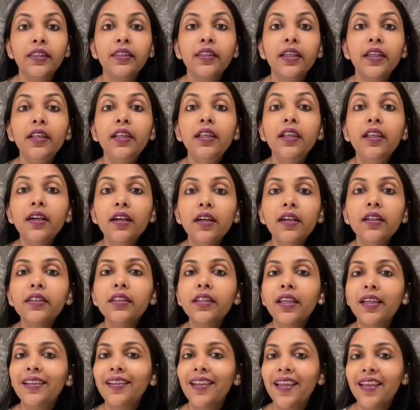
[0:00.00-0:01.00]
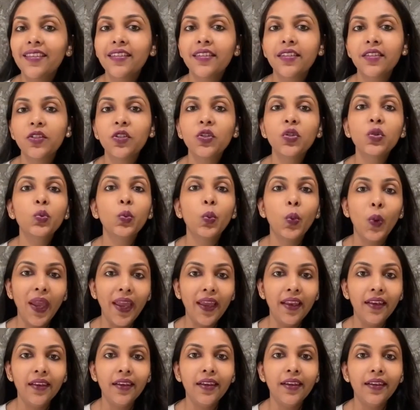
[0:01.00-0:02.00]
They learn their lessons
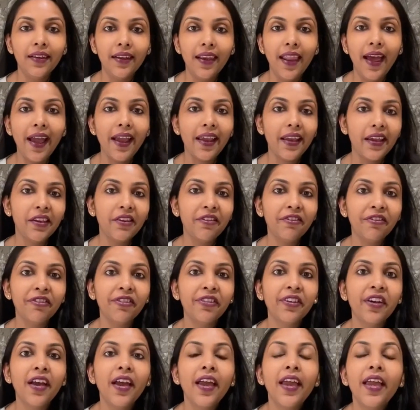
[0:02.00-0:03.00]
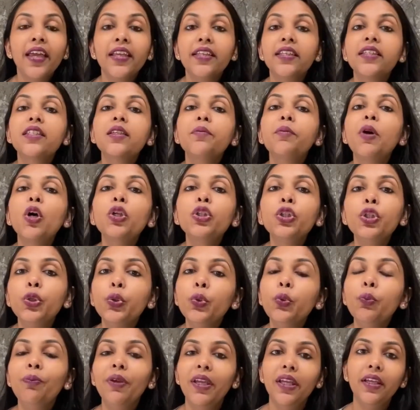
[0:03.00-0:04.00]
well in life. It is about
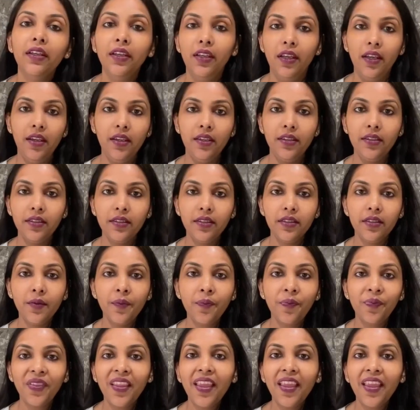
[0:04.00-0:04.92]
new beginnings.